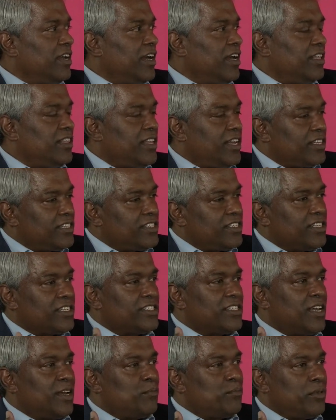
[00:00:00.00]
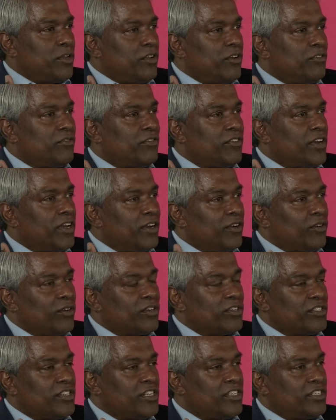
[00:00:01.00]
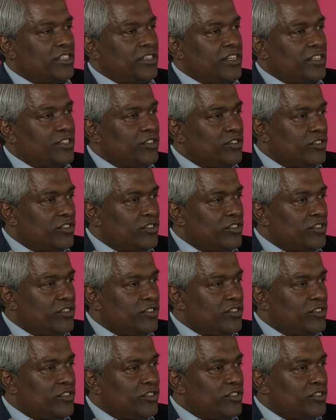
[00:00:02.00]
And that's an example of an organization that's